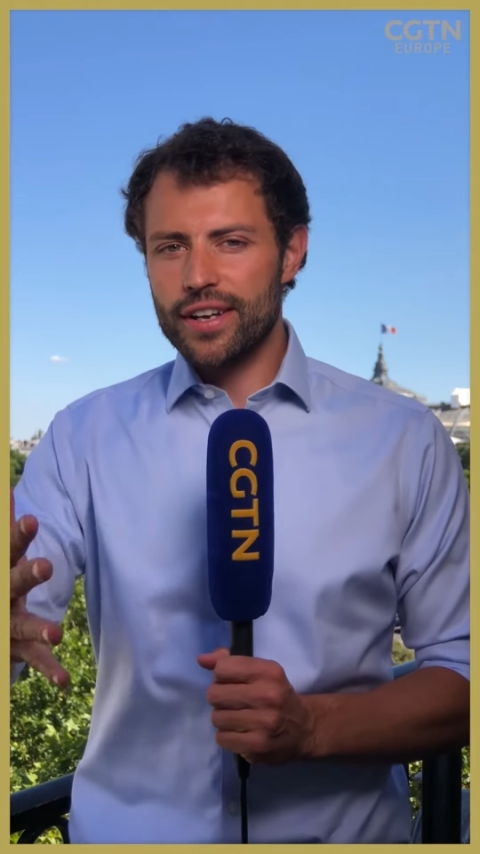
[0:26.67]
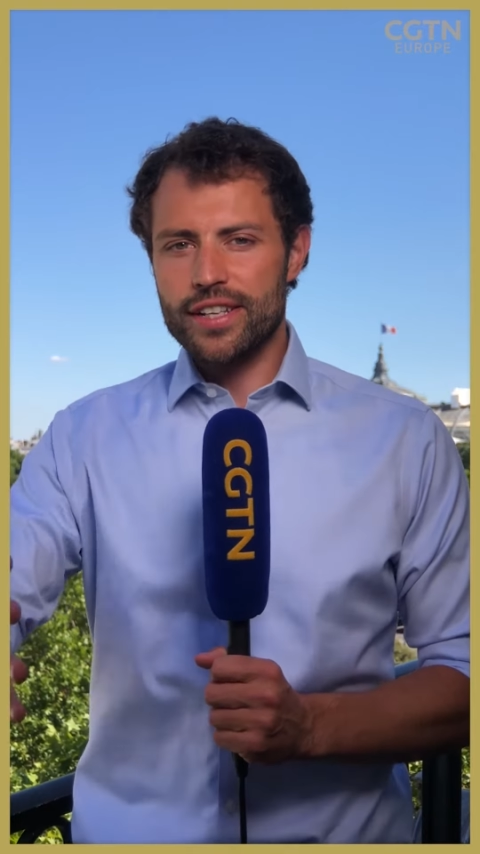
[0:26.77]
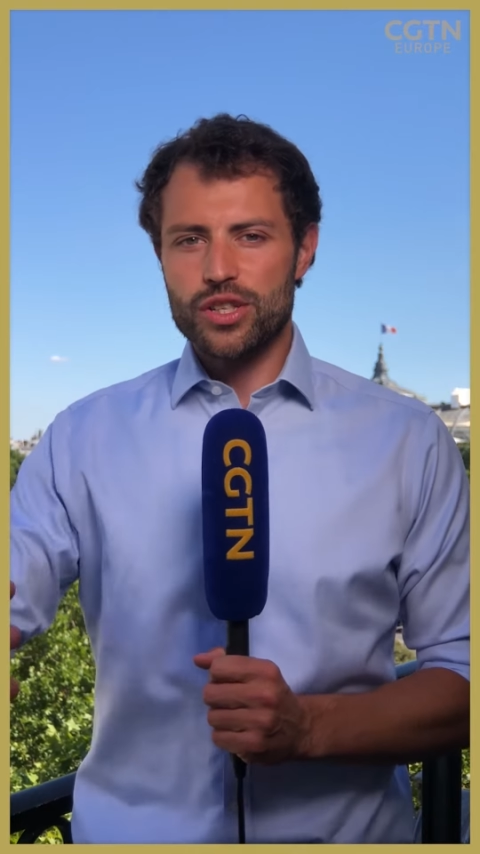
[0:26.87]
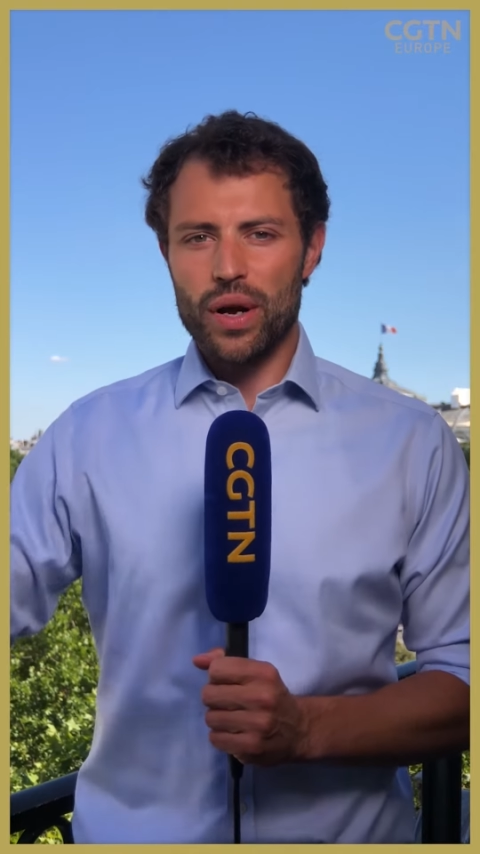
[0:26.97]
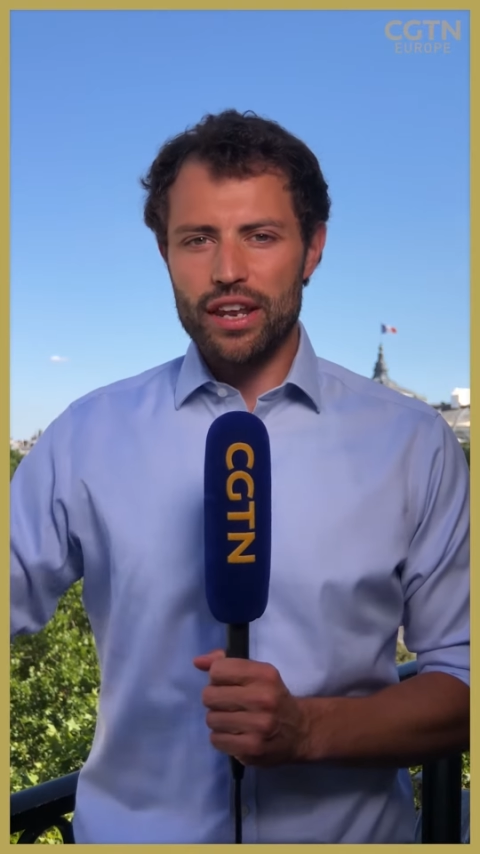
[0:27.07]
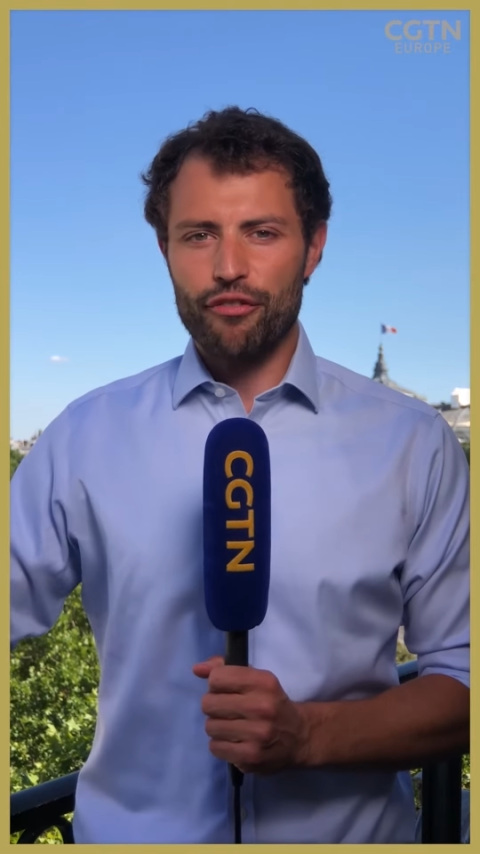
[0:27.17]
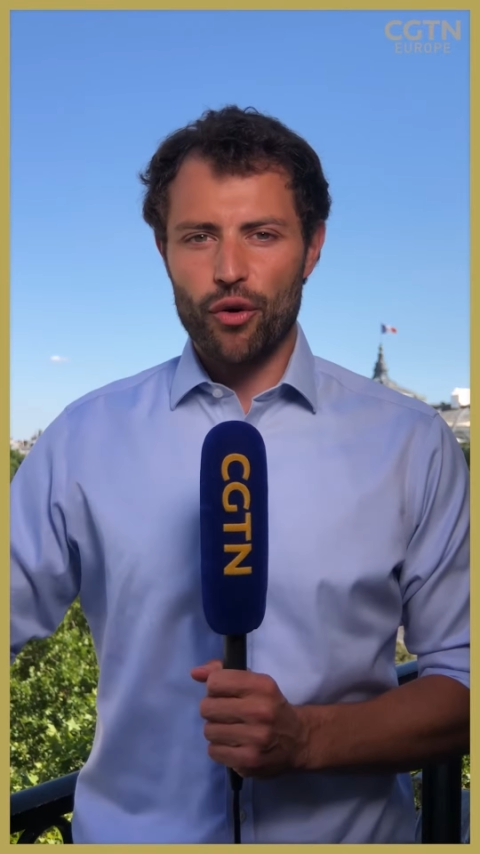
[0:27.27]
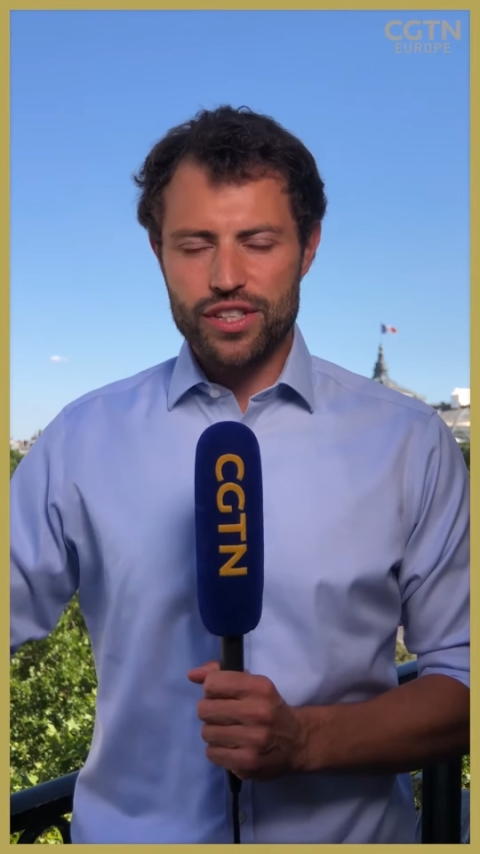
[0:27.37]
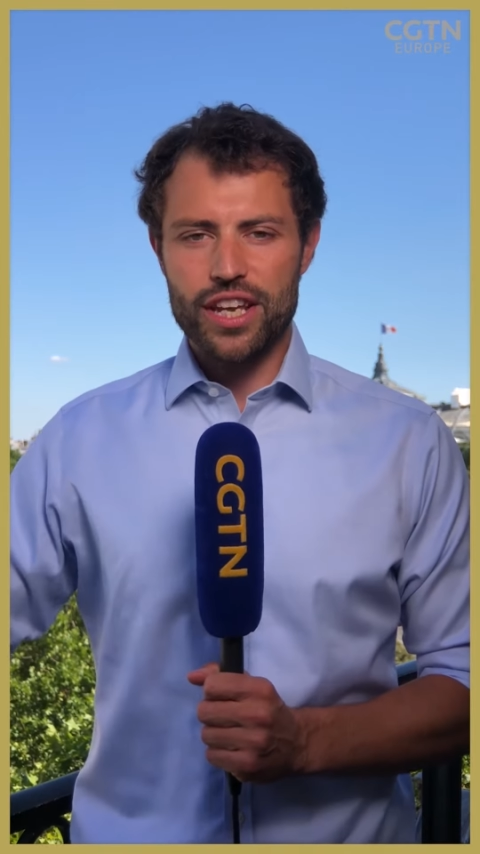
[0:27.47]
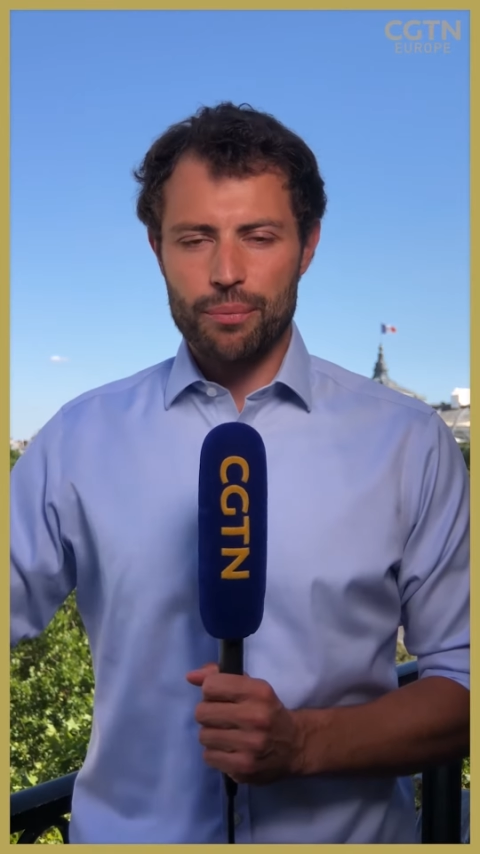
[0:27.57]
In
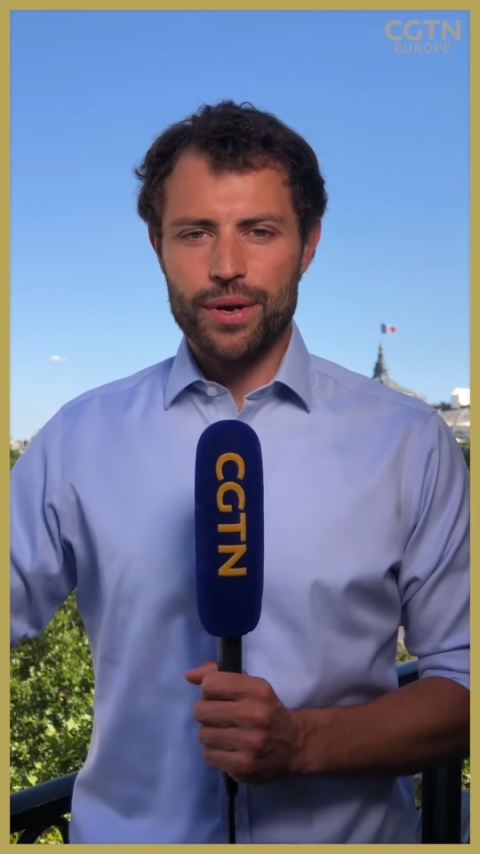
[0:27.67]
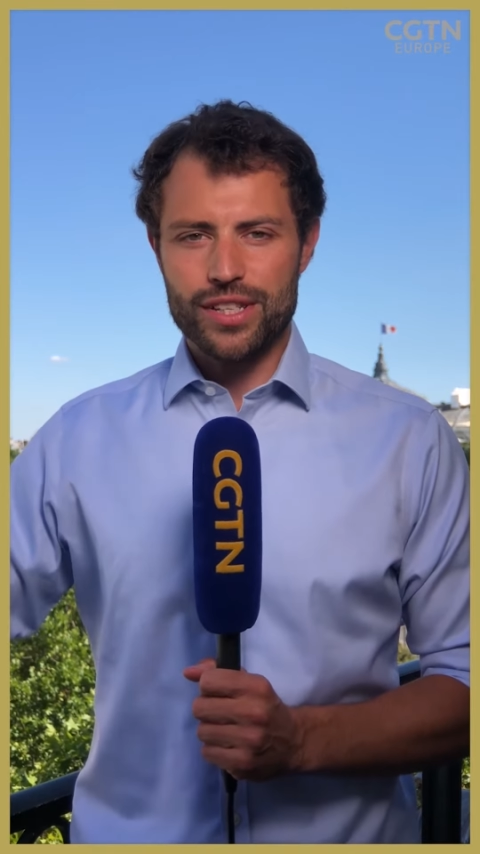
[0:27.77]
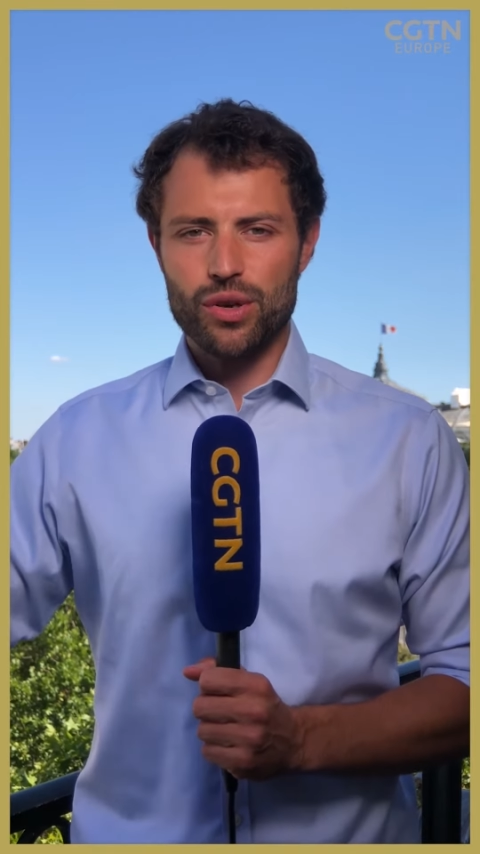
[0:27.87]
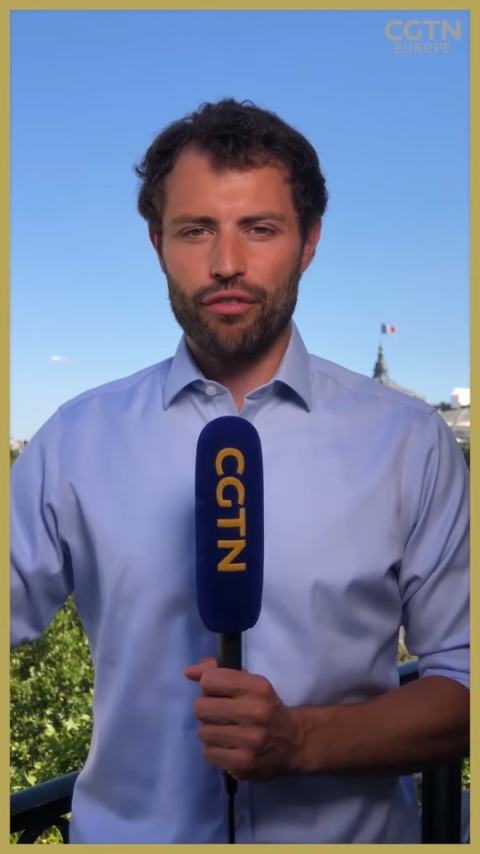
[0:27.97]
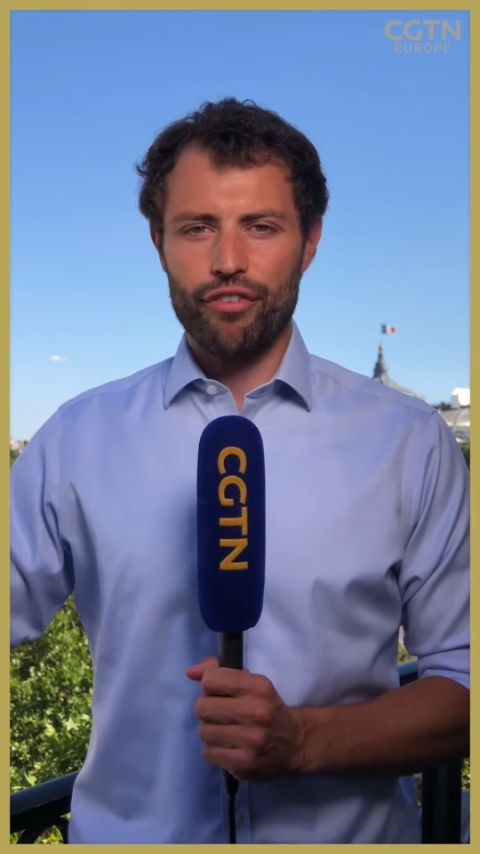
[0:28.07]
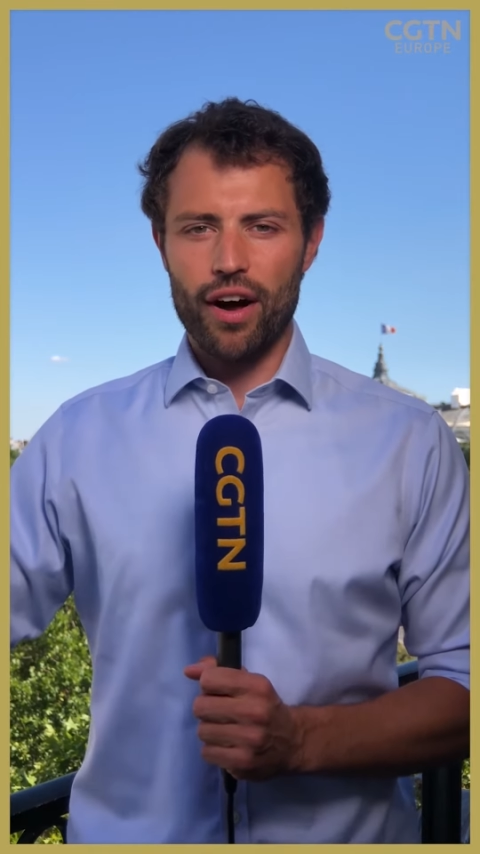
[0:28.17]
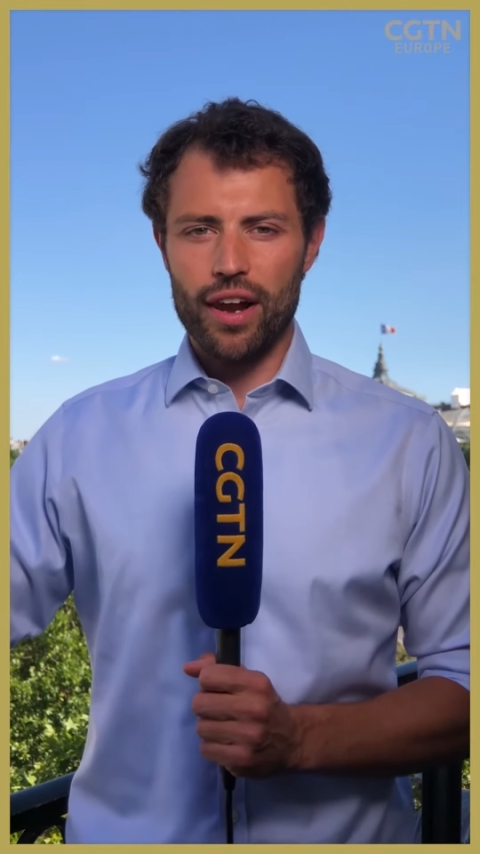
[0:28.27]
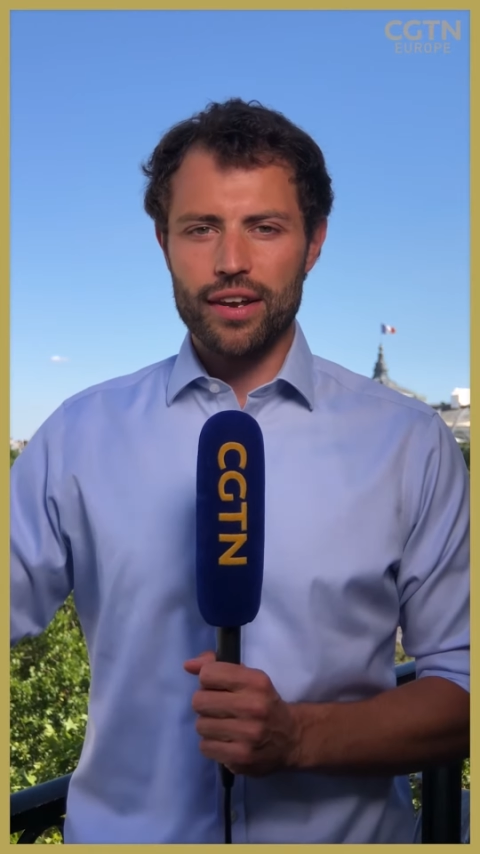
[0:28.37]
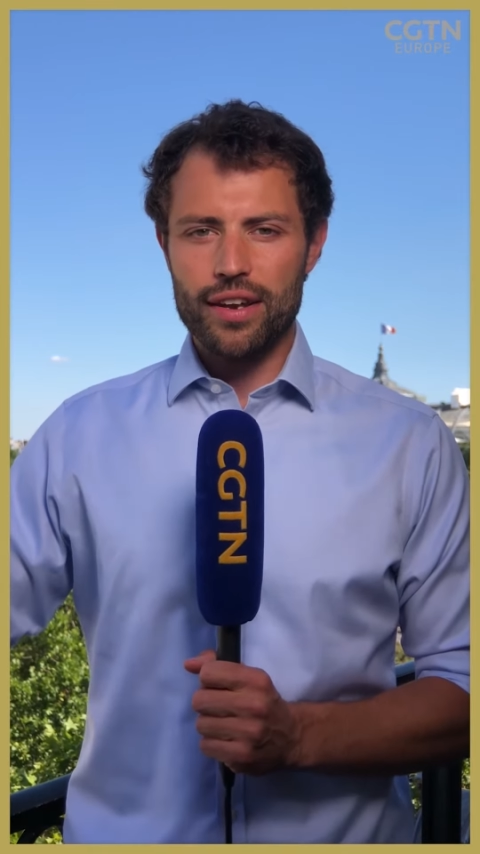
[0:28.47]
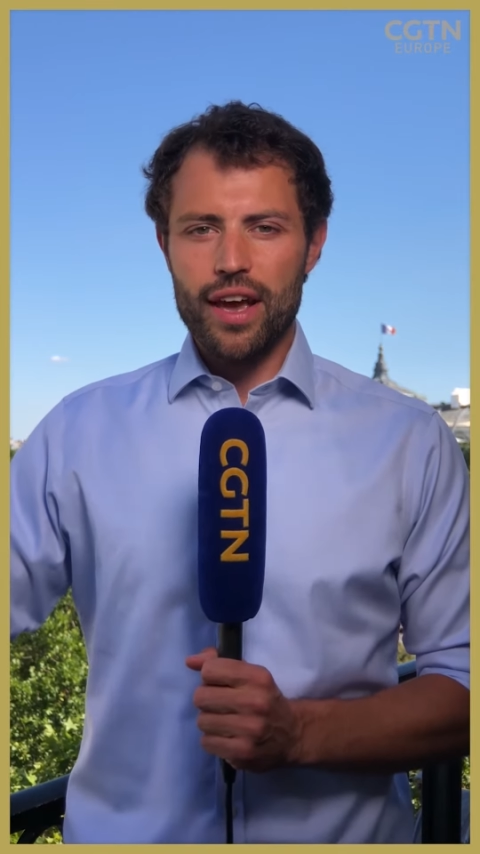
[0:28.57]
2014, we saw
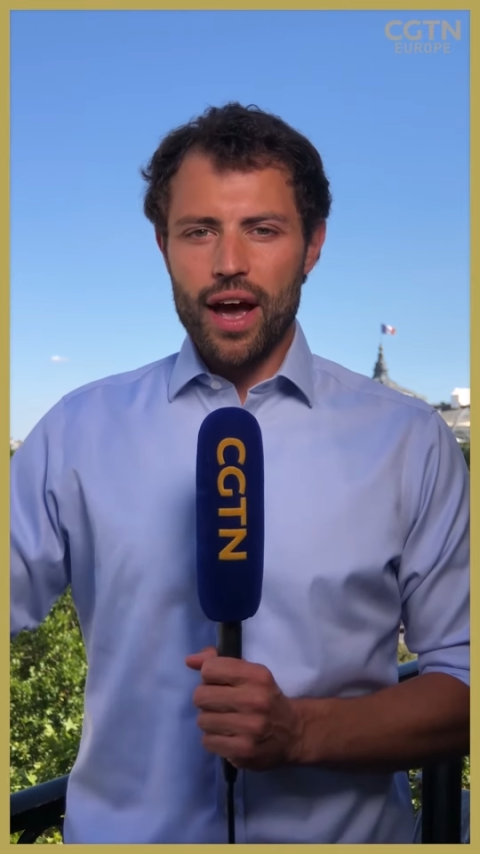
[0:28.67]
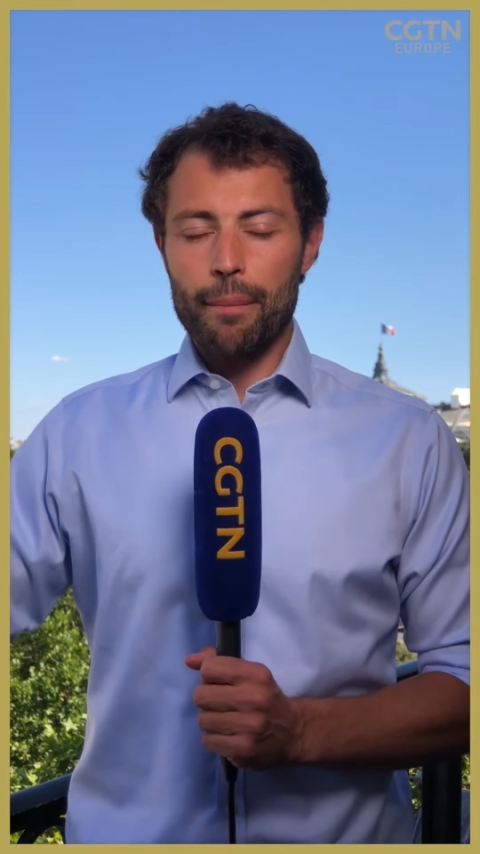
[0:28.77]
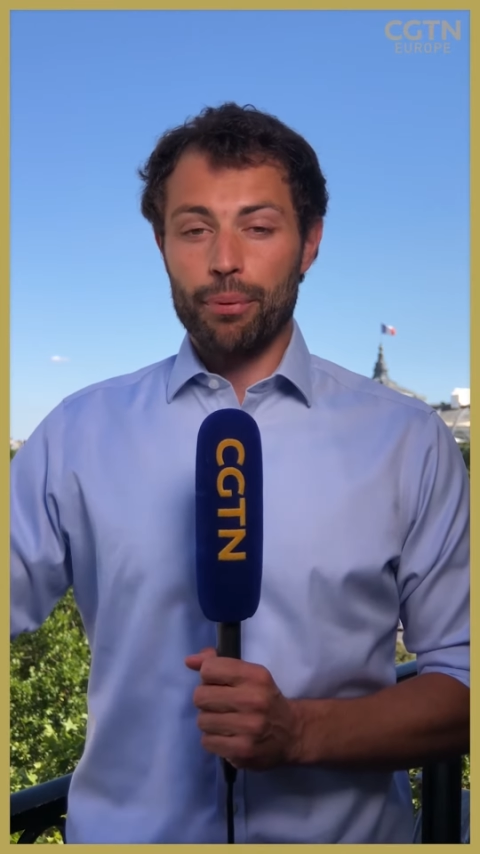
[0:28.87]
violent uh,